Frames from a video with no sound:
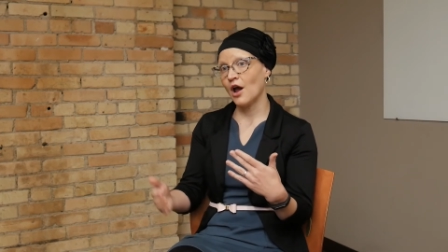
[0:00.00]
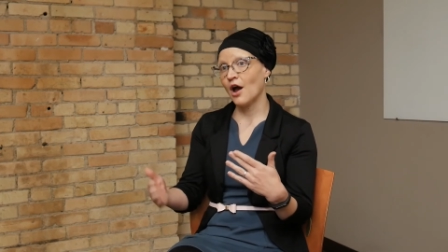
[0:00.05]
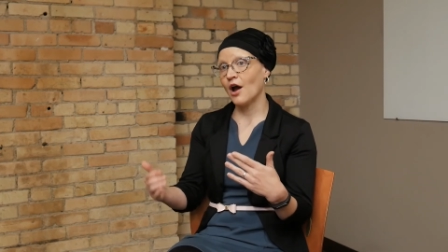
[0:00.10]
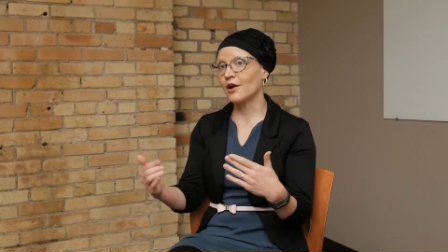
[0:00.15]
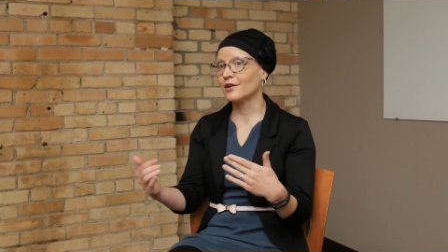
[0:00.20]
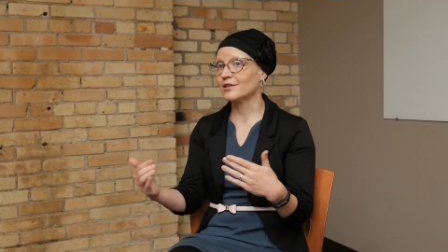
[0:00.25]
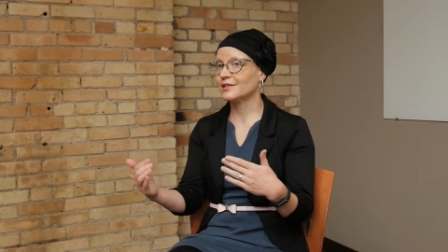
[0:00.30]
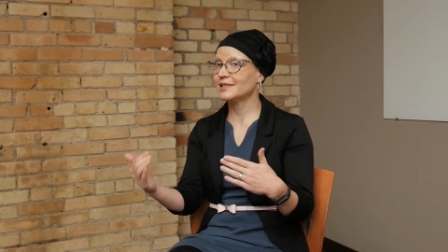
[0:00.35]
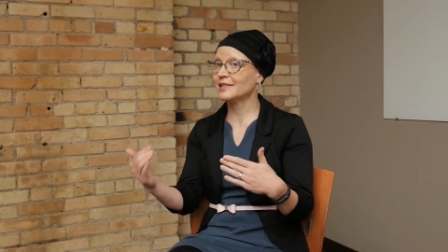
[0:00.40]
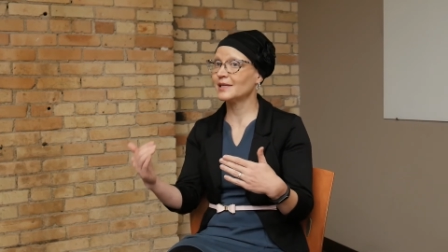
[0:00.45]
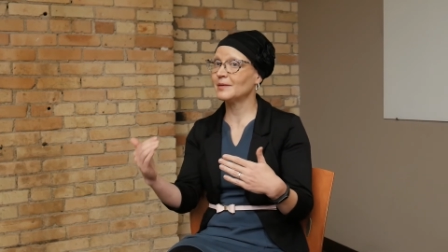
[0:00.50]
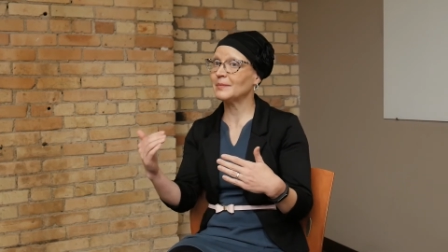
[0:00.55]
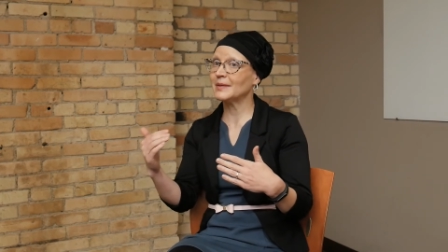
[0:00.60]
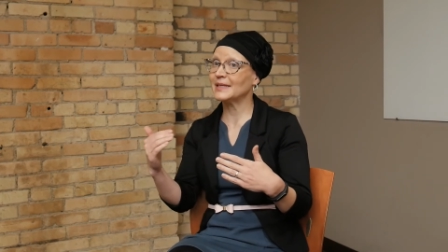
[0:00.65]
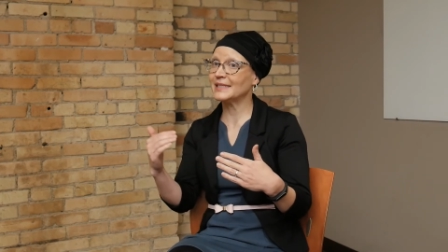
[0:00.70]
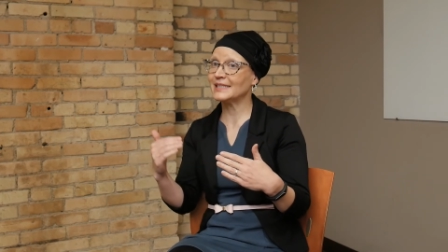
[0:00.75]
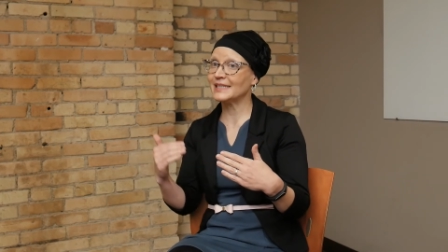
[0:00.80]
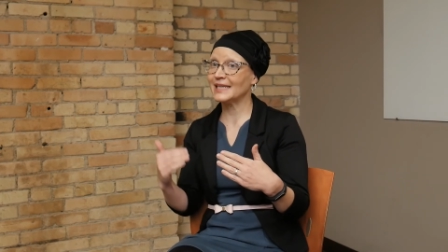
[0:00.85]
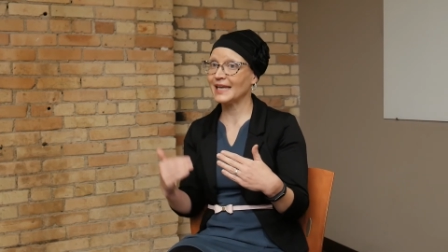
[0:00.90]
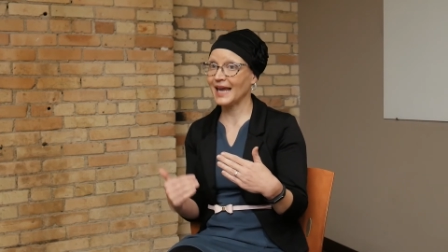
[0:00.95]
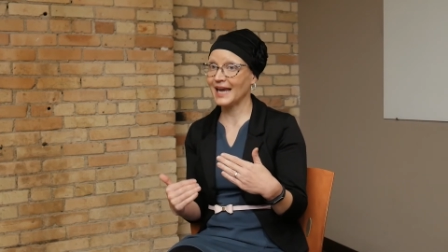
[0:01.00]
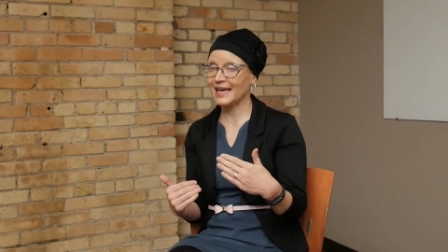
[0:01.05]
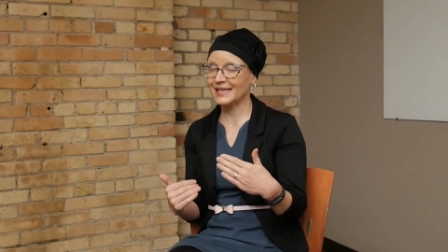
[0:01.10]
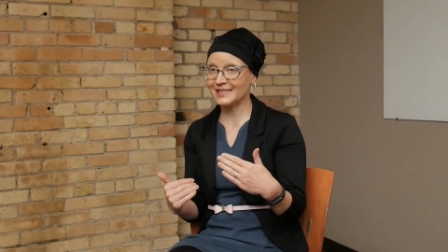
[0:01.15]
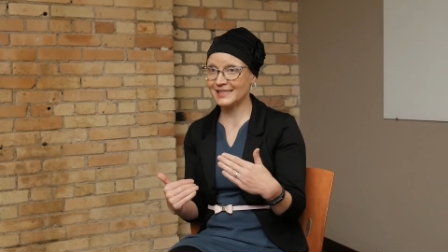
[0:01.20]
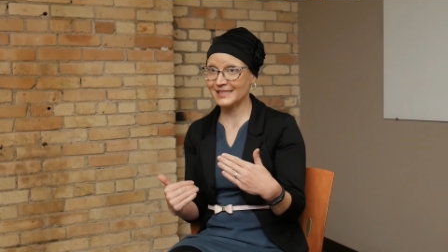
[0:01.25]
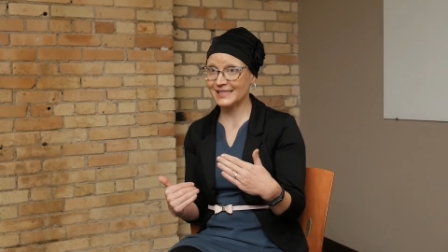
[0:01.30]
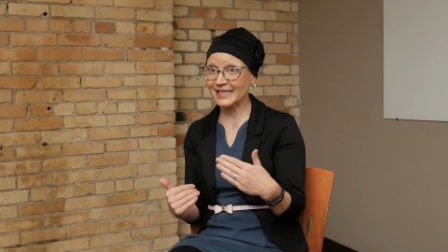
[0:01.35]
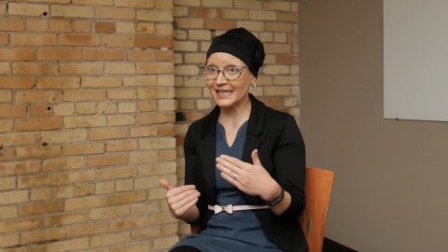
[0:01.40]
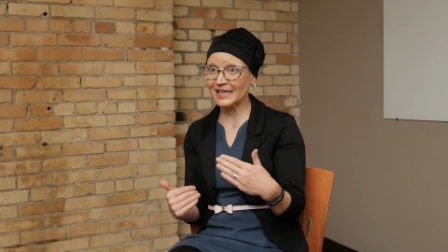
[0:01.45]
our CBD has
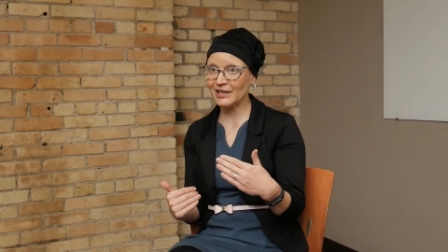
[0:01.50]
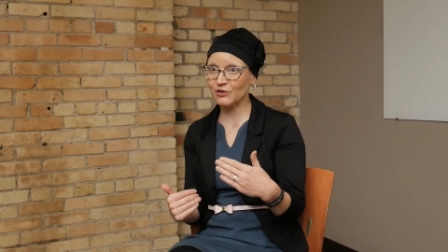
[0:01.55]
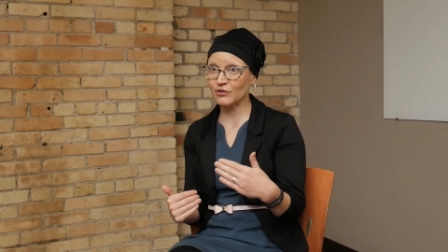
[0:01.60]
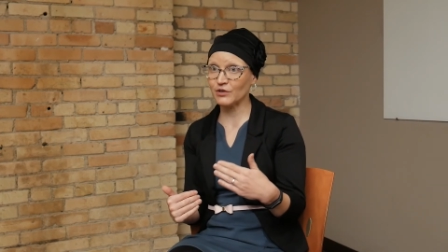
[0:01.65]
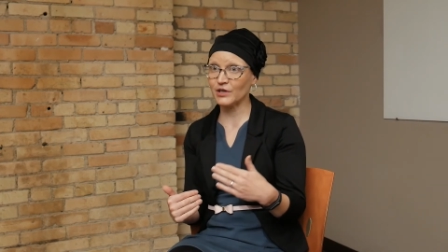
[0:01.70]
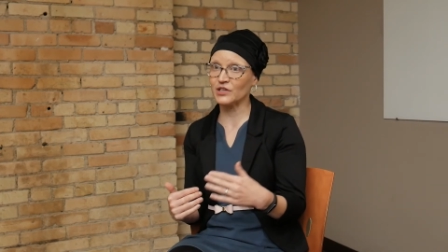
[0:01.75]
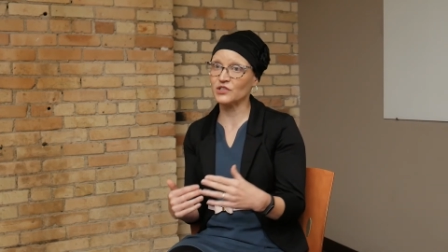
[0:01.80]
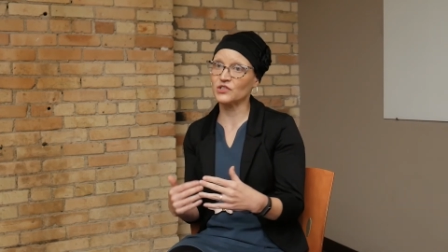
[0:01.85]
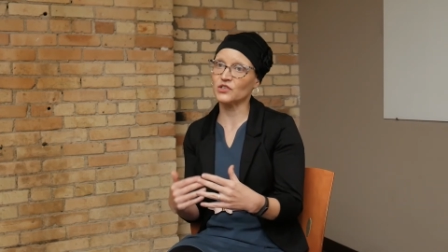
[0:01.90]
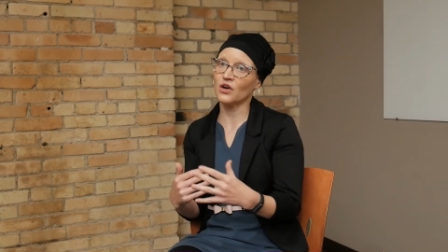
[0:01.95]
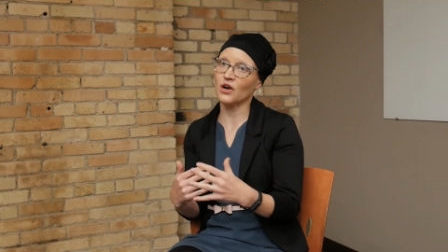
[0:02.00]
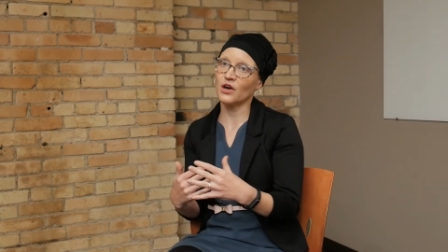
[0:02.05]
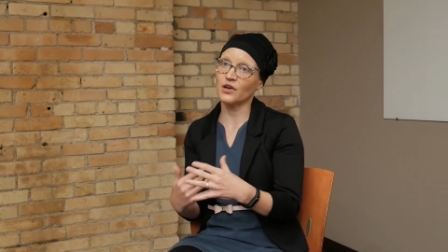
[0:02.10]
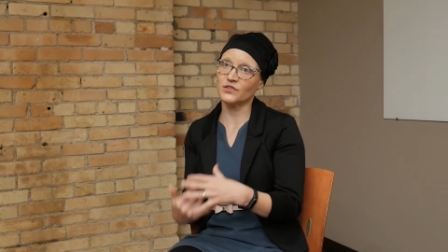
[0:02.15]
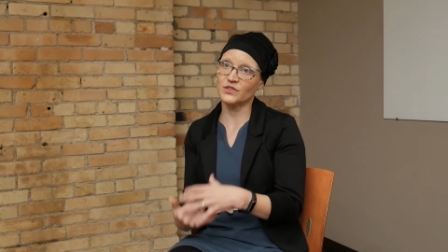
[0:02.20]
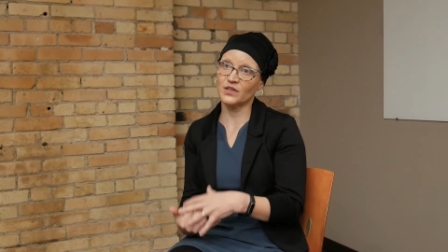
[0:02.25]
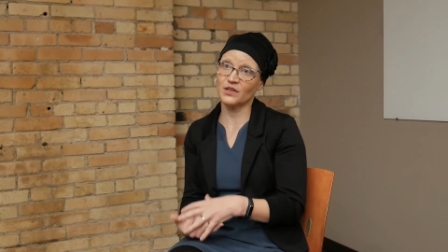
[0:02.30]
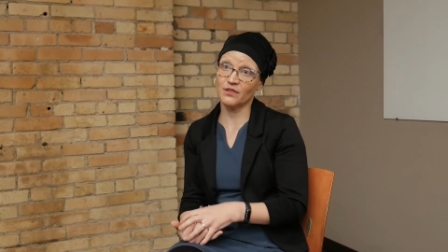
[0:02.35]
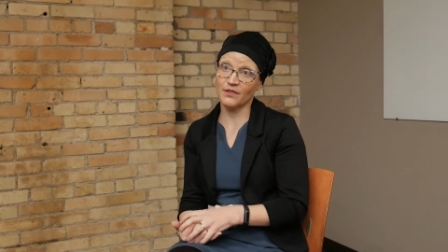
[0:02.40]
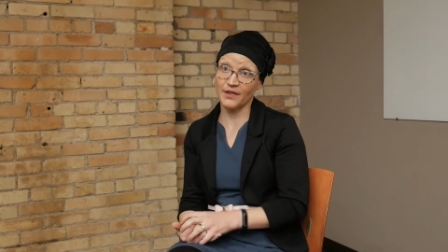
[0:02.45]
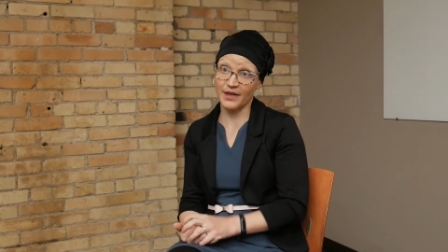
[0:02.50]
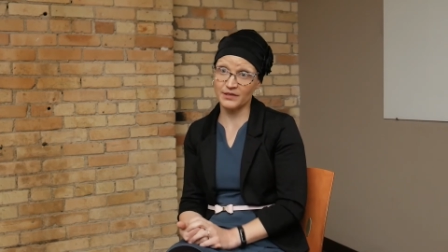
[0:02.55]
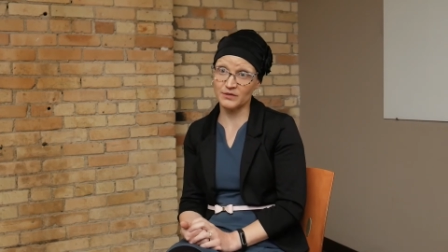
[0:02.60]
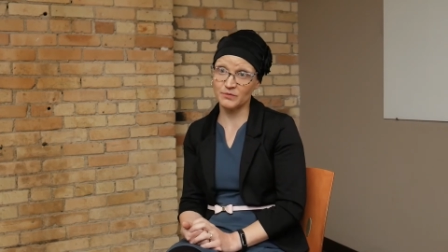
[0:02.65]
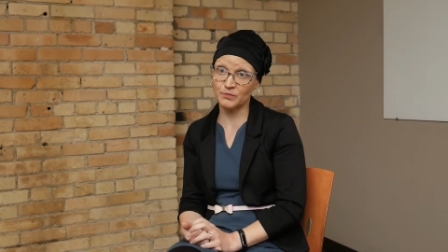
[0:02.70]
decreased, causing less